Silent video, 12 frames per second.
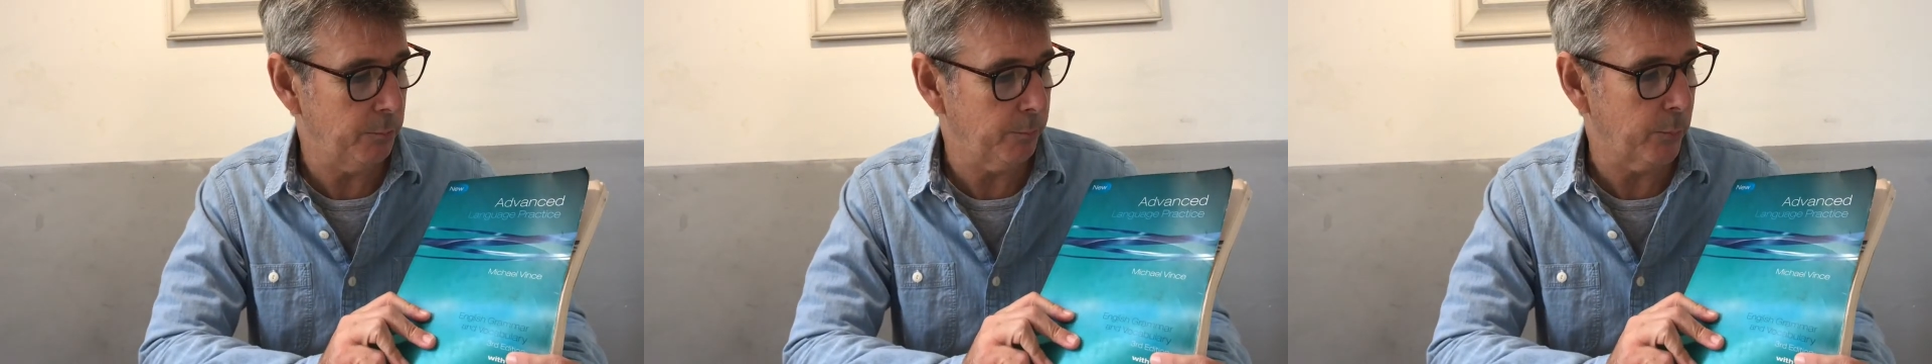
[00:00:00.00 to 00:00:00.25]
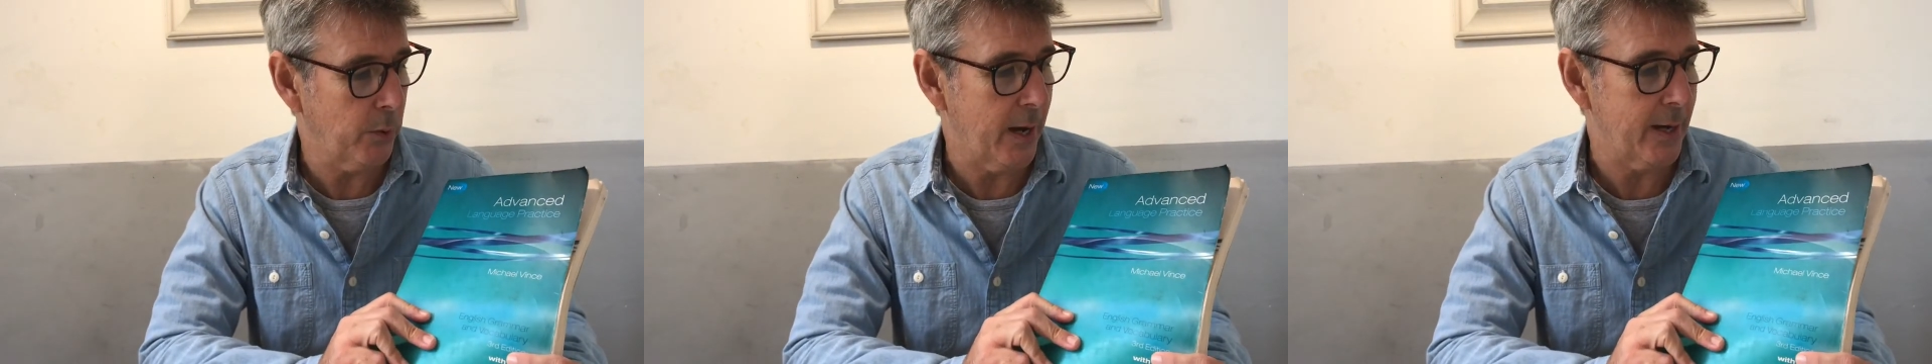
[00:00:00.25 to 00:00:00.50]

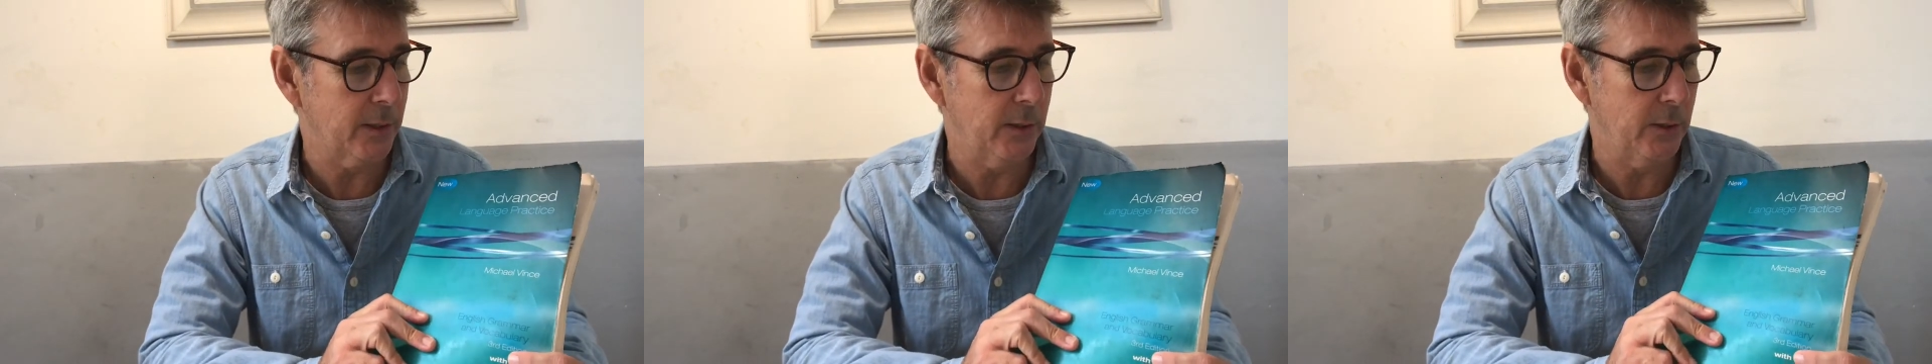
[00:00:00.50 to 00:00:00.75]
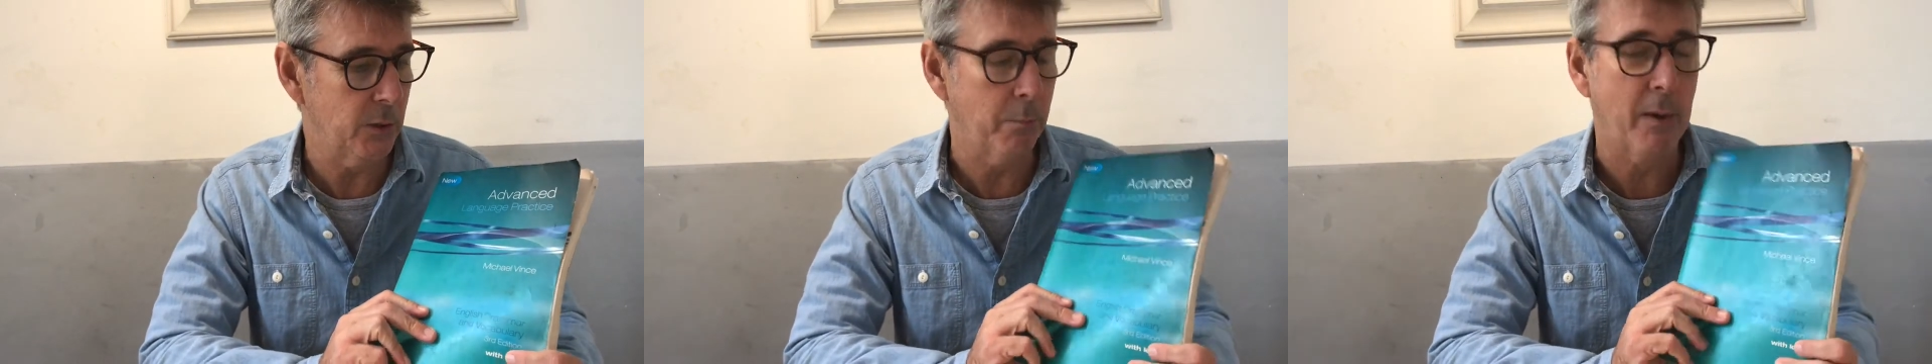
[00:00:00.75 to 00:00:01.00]

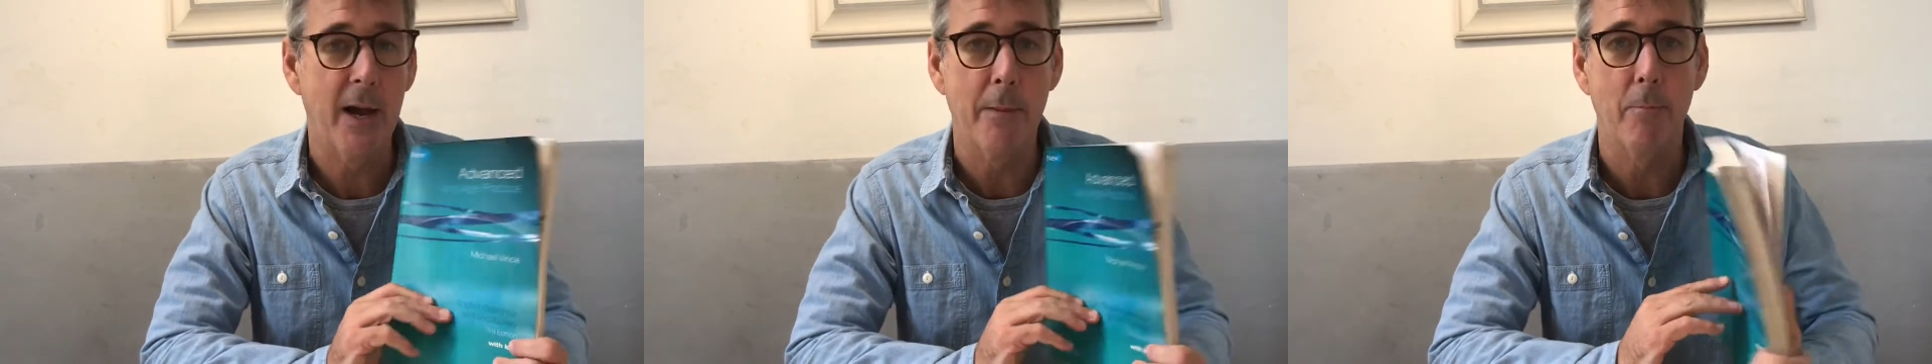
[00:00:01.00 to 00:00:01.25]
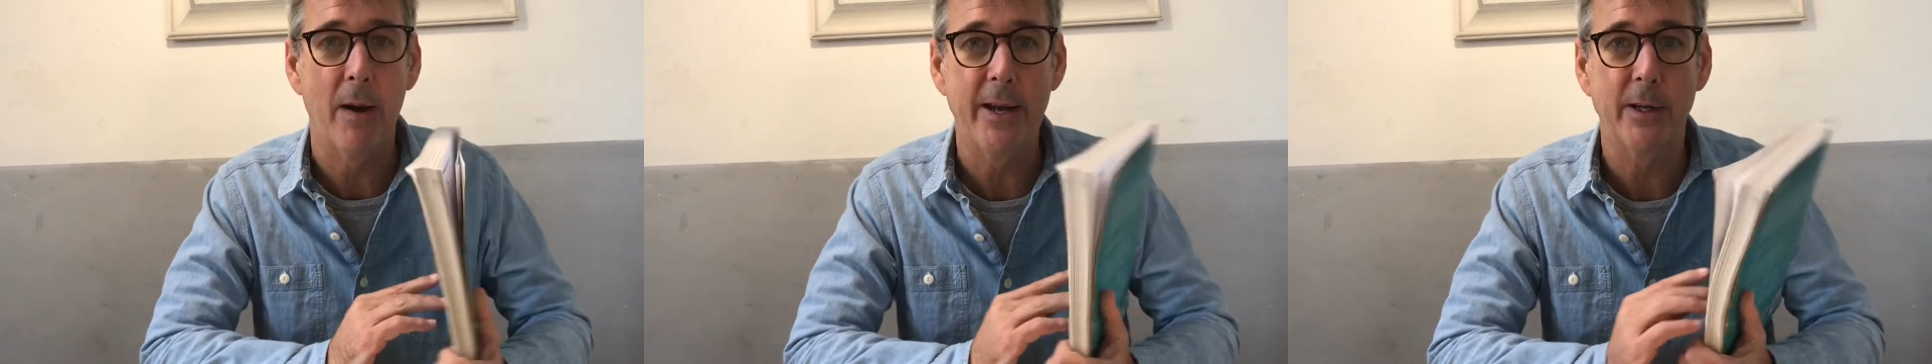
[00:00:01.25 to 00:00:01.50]
Practice by
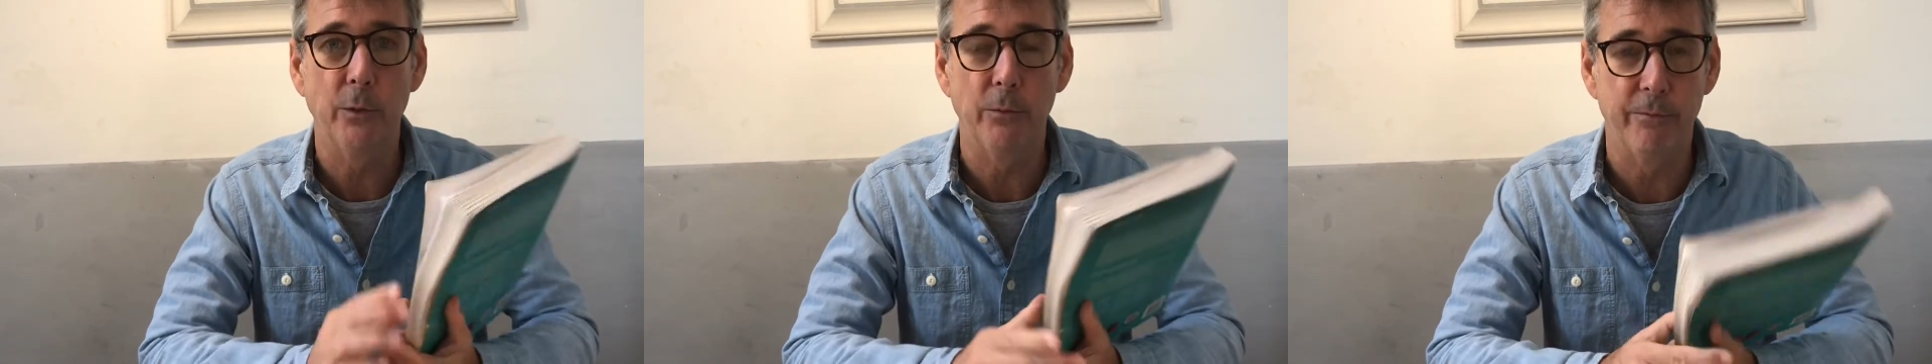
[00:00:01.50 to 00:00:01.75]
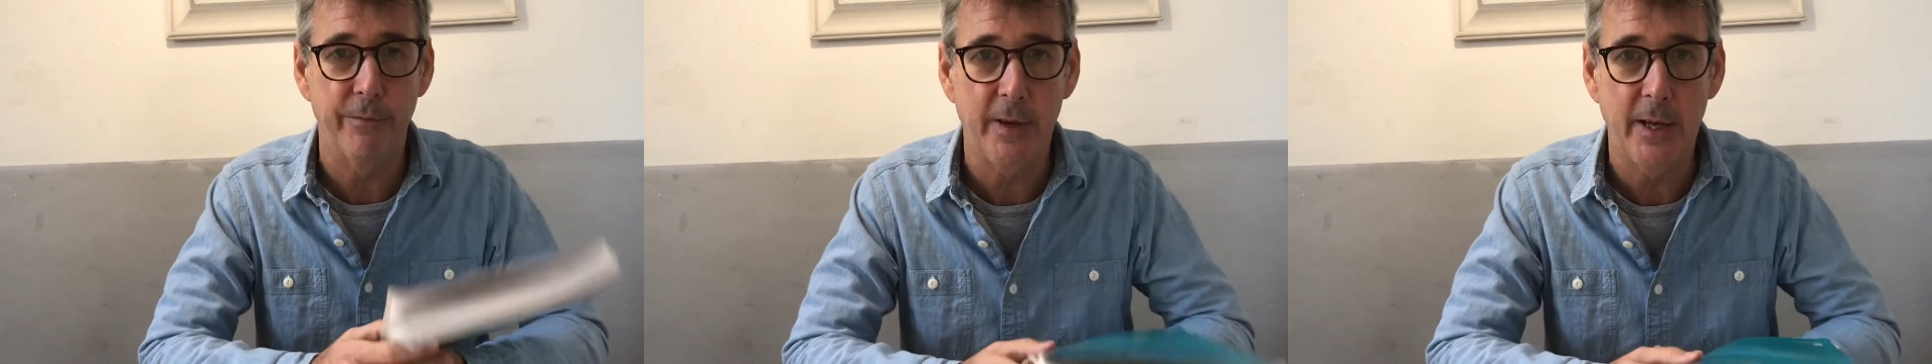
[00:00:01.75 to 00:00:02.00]
Michael
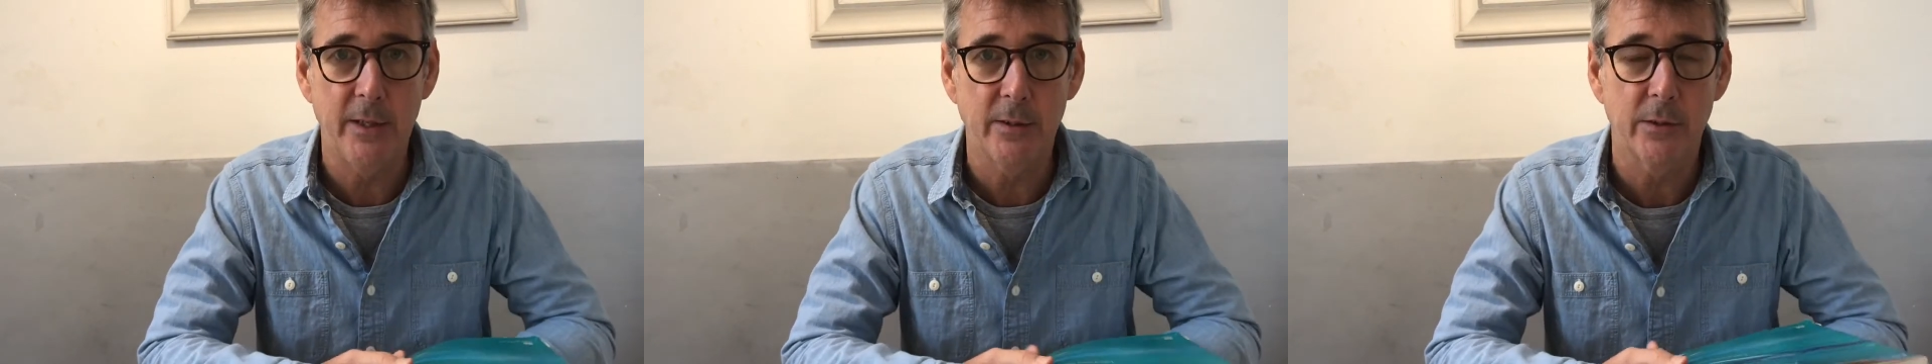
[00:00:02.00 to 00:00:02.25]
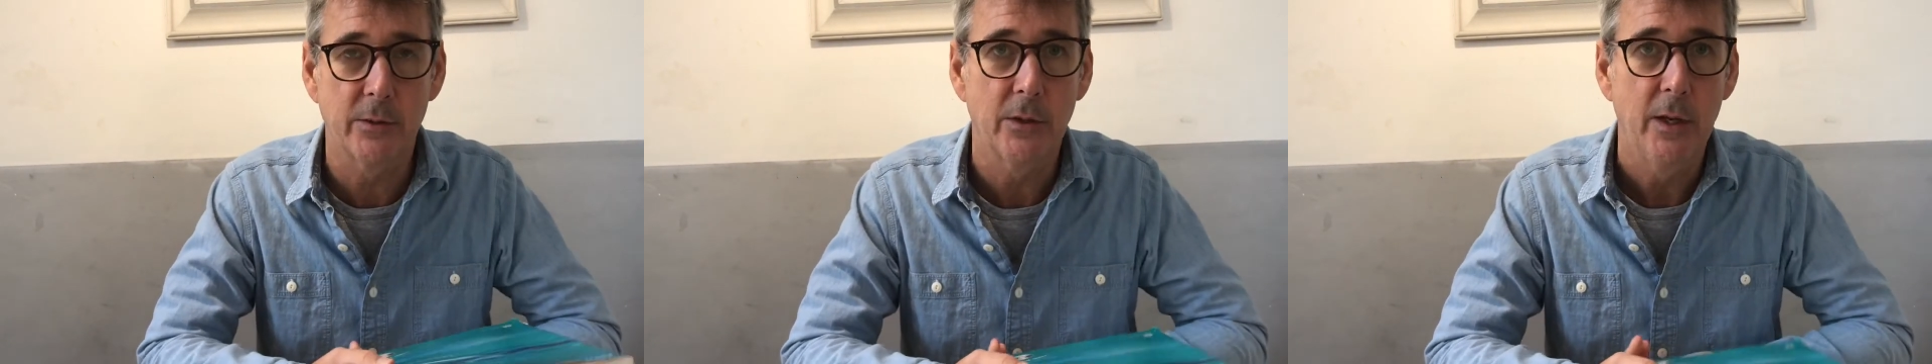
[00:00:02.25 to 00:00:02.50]

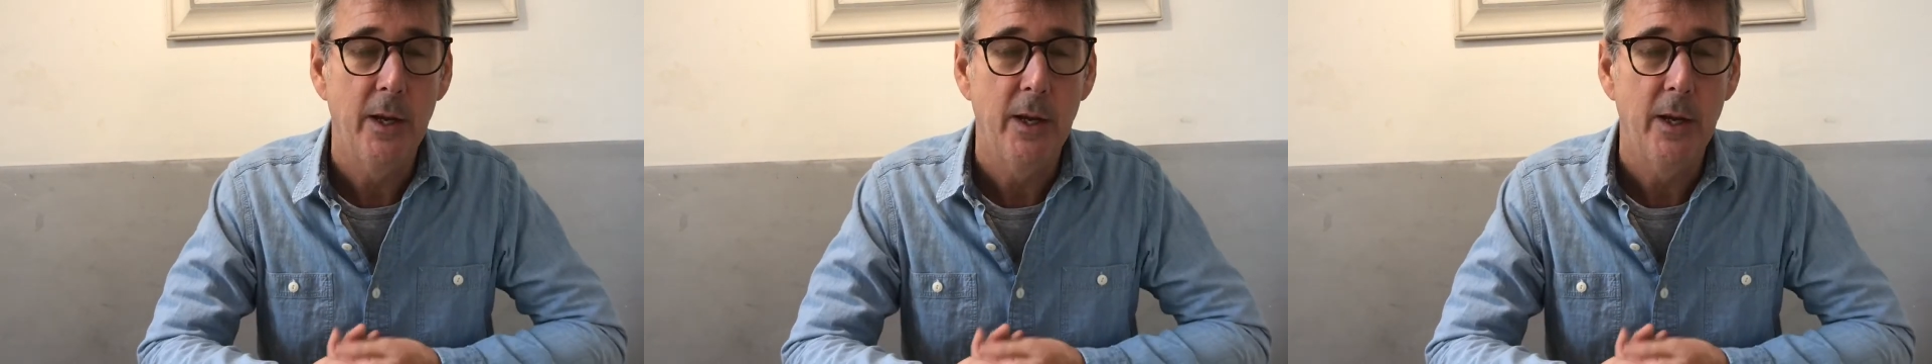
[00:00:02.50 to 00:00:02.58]
Vince.